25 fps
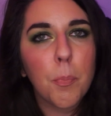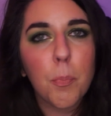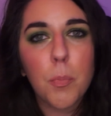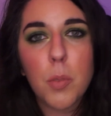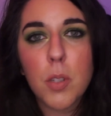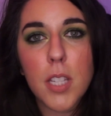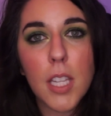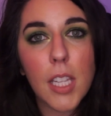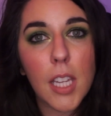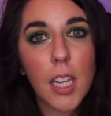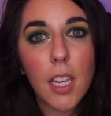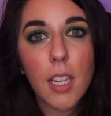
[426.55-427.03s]

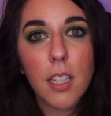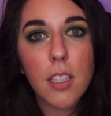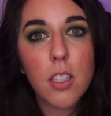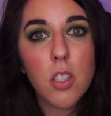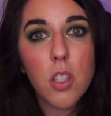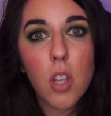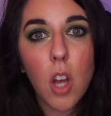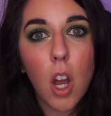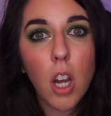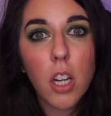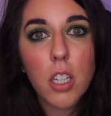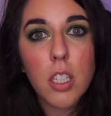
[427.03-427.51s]
singing its
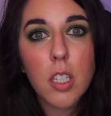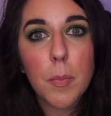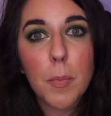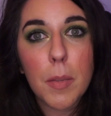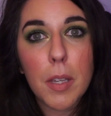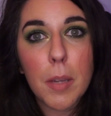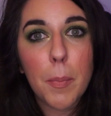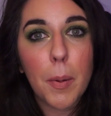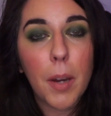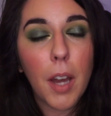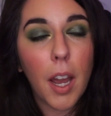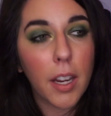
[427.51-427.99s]
song to
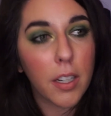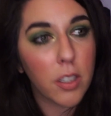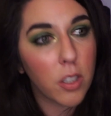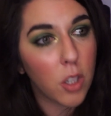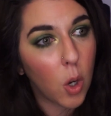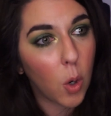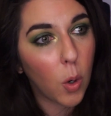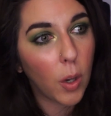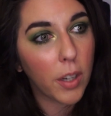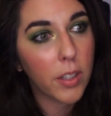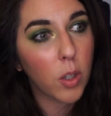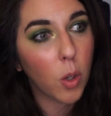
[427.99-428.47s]
me, but I
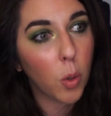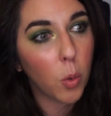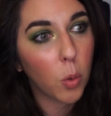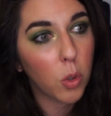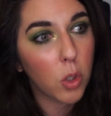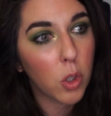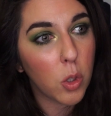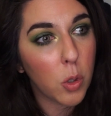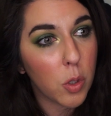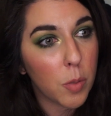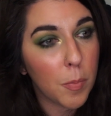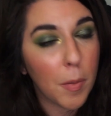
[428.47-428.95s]
know I don't
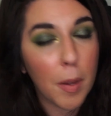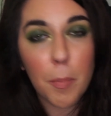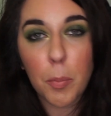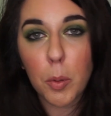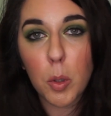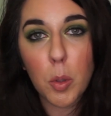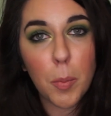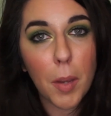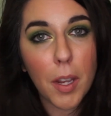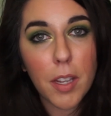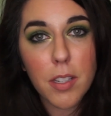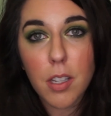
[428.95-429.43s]
use my
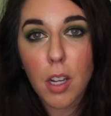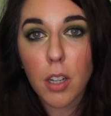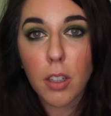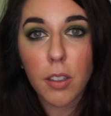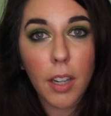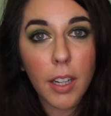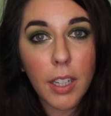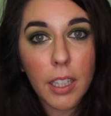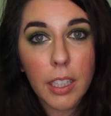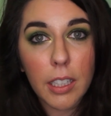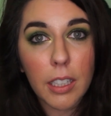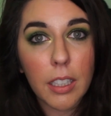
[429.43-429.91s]
blue base
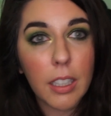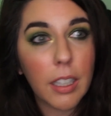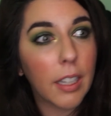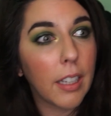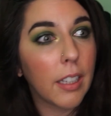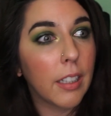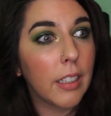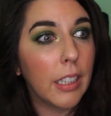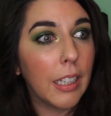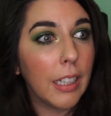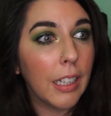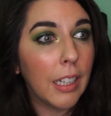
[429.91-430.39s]
already,
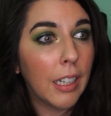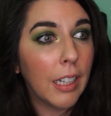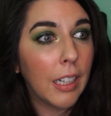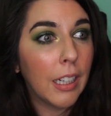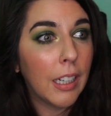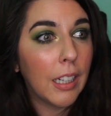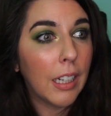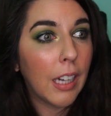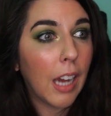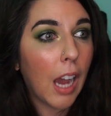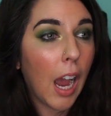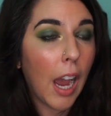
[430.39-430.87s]
and
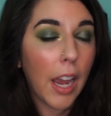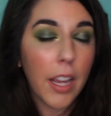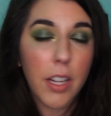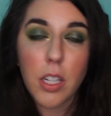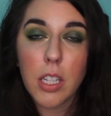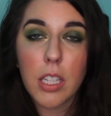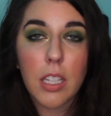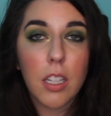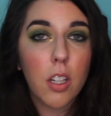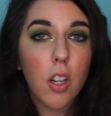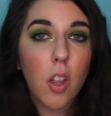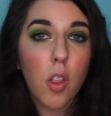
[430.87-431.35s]
I
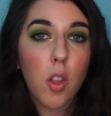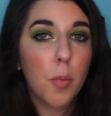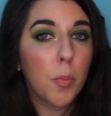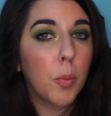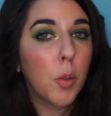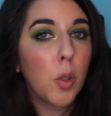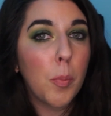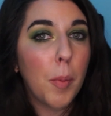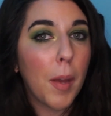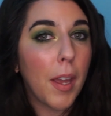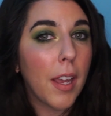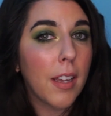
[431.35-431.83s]
need another
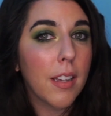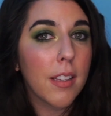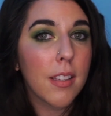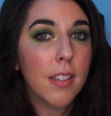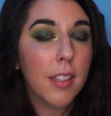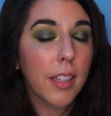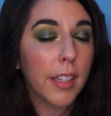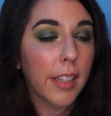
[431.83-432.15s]
blue base.